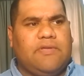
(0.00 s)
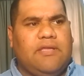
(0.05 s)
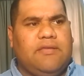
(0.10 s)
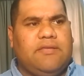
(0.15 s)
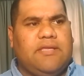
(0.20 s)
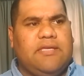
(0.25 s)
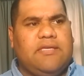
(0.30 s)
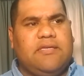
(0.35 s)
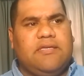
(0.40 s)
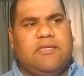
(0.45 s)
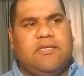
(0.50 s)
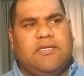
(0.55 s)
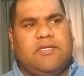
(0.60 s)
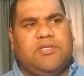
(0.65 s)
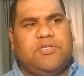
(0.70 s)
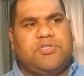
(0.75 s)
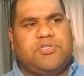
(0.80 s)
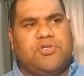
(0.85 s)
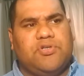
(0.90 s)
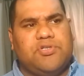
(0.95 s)
they can
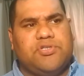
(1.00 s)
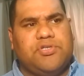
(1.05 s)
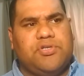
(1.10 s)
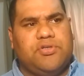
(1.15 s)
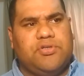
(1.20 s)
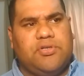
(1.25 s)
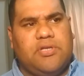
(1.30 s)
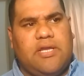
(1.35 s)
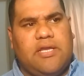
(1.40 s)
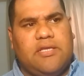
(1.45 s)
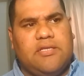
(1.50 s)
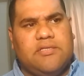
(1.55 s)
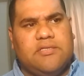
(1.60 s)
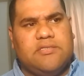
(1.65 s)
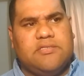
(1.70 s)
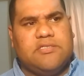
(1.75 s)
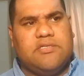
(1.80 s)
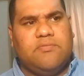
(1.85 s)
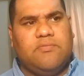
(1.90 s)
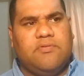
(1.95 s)
get Josh
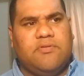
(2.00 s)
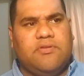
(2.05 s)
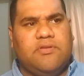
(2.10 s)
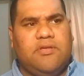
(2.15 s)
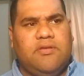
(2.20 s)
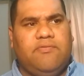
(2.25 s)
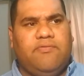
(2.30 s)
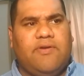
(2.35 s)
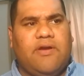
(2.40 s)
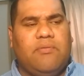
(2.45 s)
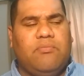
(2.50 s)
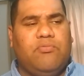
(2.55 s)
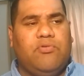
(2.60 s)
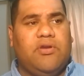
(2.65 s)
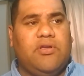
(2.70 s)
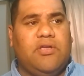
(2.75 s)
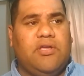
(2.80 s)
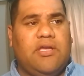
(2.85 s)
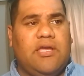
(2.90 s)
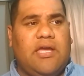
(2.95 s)
and Timothy
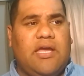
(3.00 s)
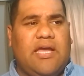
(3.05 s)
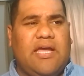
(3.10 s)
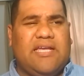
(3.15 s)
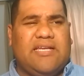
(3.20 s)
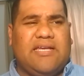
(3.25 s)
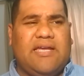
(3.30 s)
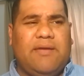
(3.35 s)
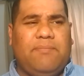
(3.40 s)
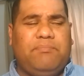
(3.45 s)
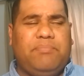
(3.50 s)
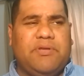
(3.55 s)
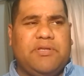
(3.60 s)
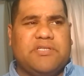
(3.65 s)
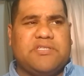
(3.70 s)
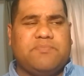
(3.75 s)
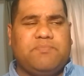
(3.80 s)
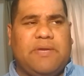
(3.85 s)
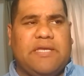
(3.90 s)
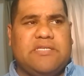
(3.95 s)
Fa'amoe a bit
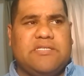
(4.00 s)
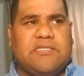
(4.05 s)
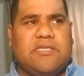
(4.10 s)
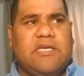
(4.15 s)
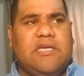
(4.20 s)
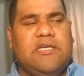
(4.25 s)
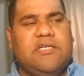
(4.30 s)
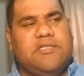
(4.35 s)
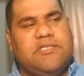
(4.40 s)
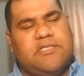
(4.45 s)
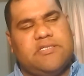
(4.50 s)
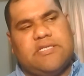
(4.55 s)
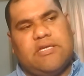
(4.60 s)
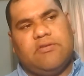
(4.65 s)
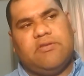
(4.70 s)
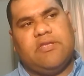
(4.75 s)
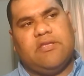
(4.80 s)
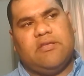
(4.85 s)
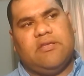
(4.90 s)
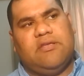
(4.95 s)
of space just
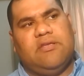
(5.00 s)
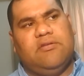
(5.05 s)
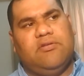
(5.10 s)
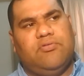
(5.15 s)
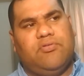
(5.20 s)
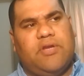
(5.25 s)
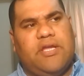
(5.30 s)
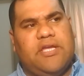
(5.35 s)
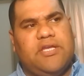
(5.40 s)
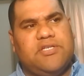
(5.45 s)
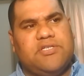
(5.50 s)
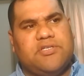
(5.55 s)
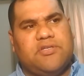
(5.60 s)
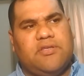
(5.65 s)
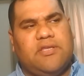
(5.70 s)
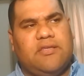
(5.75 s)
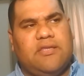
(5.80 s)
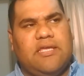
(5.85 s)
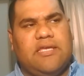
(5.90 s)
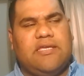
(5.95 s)
down the little edge so
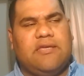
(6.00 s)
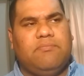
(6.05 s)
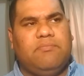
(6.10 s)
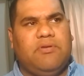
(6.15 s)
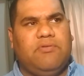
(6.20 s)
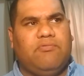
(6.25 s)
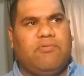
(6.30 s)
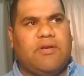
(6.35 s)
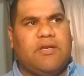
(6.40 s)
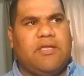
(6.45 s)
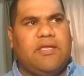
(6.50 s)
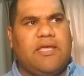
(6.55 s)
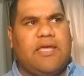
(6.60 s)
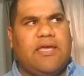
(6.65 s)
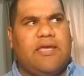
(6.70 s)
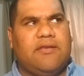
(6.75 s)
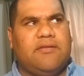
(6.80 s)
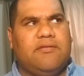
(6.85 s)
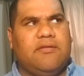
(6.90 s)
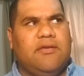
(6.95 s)
that they can be running
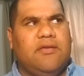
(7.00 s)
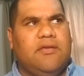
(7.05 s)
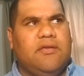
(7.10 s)
at